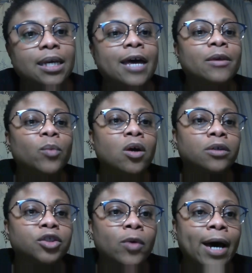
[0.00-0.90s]
And then we
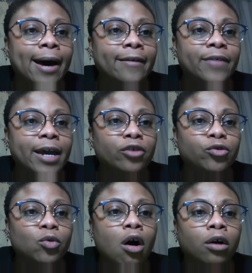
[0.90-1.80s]
also have
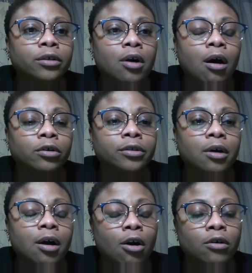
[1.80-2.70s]
Andrew
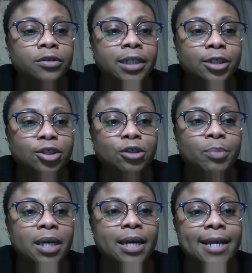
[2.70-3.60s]
Carlson,
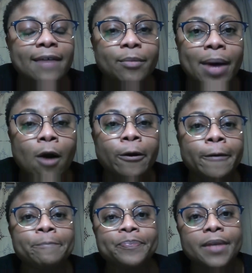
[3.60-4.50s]
and David
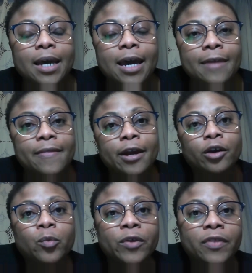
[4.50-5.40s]
Bauer, and
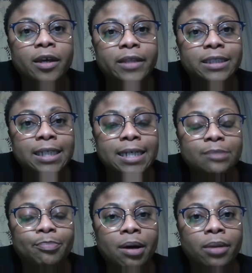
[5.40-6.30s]
they're within the
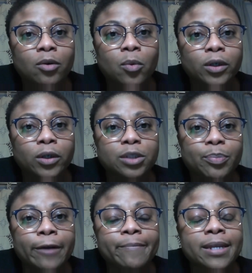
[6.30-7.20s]
city's Public Works
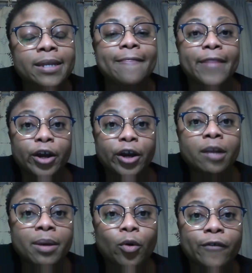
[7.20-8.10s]
Department, and they're going
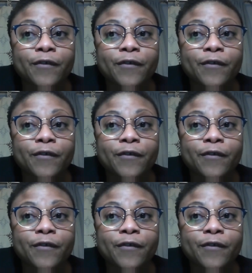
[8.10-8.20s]
to be more